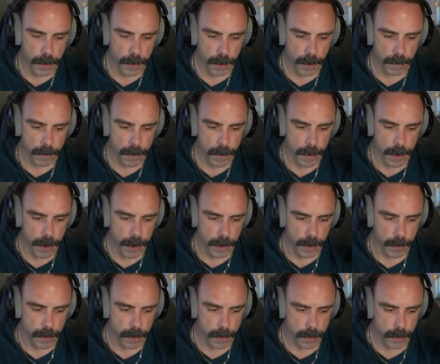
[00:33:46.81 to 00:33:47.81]
of
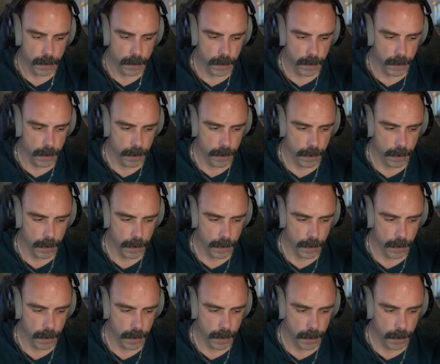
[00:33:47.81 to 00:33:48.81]
this
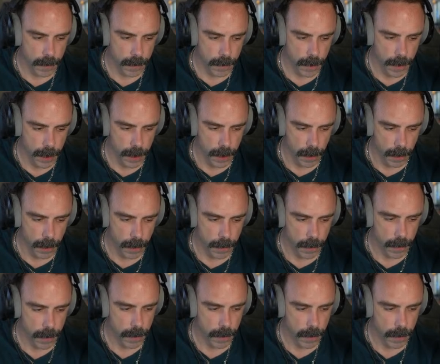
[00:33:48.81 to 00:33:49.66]
here.